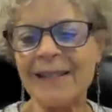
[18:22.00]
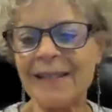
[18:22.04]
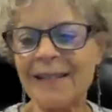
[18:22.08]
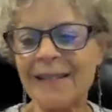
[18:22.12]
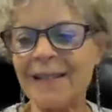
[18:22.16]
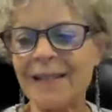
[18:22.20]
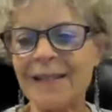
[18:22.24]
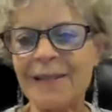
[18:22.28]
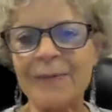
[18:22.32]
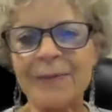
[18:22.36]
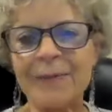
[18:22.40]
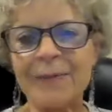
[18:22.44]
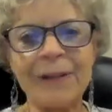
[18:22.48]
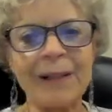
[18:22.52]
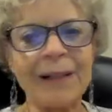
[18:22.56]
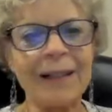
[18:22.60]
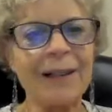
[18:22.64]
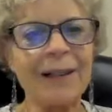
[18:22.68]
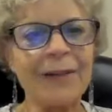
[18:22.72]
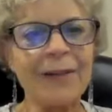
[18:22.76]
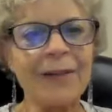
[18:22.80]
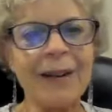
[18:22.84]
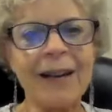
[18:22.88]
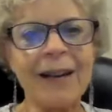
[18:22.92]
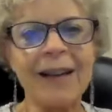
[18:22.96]
This is really
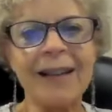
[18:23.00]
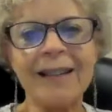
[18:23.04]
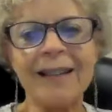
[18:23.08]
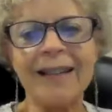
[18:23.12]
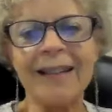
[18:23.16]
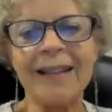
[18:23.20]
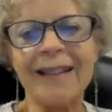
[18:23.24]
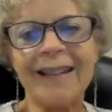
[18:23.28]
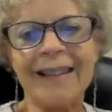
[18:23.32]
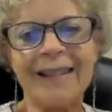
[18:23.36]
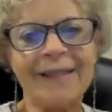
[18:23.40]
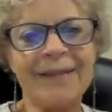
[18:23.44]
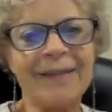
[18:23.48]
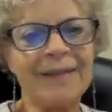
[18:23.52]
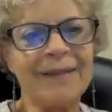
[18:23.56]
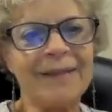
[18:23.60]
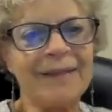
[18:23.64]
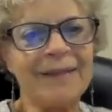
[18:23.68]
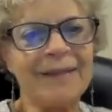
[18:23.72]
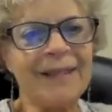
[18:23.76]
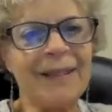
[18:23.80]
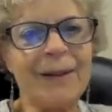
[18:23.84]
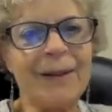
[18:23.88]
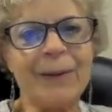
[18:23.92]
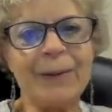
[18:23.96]
great, and
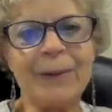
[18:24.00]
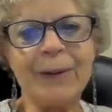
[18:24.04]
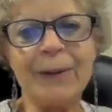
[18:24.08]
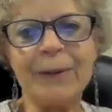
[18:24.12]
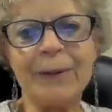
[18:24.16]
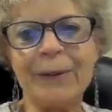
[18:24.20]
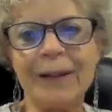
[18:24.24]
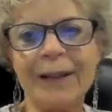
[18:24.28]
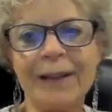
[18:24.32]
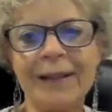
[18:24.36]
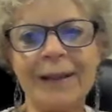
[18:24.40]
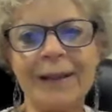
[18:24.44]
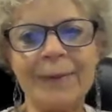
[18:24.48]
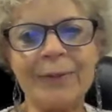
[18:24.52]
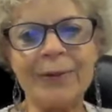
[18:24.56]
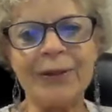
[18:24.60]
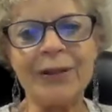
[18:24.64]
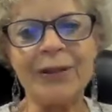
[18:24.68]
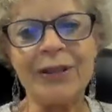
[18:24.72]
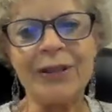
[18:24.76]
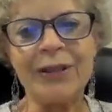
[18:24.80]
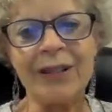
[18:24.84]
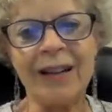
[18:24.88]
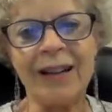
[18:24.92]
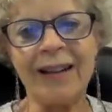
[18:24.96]
we really
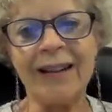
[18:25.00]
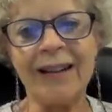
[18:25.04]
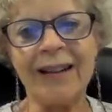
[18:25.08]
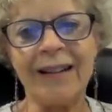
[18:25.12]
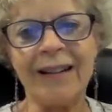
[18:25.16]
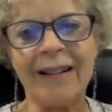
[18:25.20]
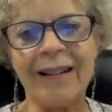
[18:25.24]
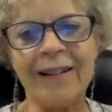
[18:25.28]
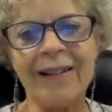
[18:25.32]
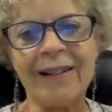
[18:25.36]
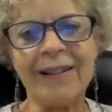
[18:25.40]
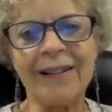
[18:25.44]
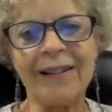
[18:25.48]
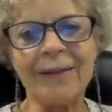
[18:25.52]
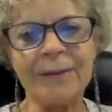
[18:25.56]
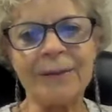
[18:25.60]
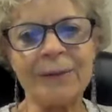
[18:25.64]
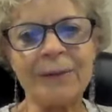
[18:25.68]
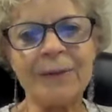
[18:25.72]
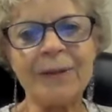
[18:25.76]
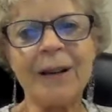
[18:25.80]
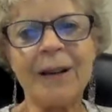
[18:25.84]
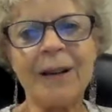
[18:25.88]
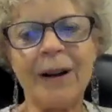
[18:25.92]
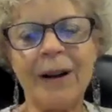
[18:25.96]
appreciate all
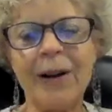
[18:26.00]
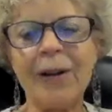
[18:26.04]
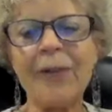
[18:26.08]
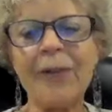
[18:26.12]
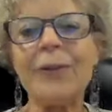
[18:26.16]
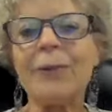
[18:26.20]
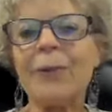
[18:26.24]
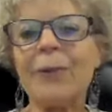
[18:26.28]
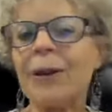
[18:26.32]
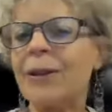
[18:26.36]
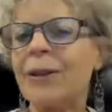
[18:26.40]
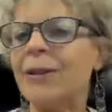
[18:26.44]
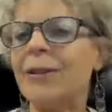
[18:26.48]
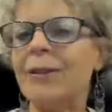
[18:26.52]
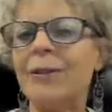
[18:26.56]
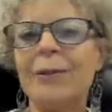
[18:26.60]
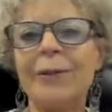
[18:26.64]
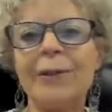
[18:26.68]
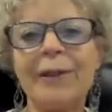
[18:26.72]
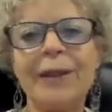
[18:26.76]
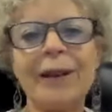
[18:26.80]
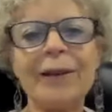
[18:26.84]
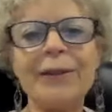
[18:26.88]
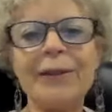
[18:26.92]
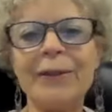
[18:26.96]
the work you do
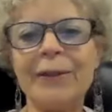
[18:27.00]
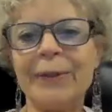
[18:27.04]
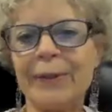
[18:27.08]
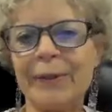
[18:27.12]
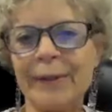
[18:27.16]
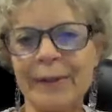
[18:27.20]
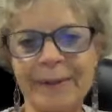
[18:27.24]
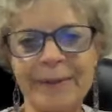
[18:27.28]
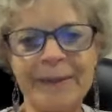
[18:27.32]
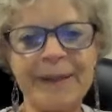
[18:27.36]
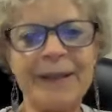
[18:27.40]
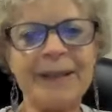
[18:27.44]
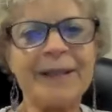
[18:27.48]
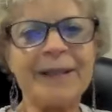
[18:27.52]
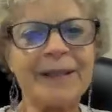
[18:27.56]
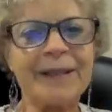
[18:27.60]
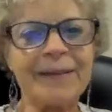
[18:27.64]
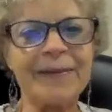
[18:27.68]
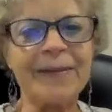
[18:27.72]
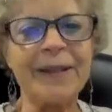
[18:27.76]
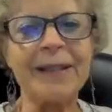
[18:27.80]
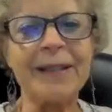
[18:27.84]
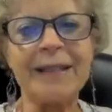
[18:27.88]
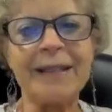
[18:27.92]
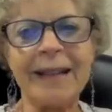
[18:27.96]
with our youth. It's
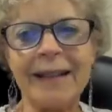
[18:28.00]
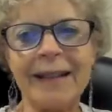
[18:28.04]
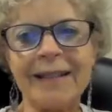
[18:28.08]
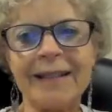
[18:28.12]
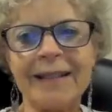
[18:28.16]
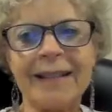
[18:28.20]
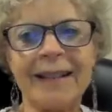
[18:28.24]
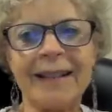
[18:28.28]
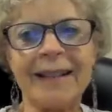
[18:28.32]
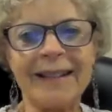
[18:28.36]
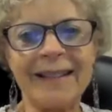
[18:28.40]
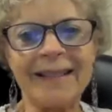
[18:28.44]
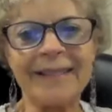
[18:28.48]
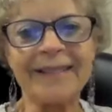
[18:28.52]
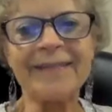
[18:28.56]
fantastic.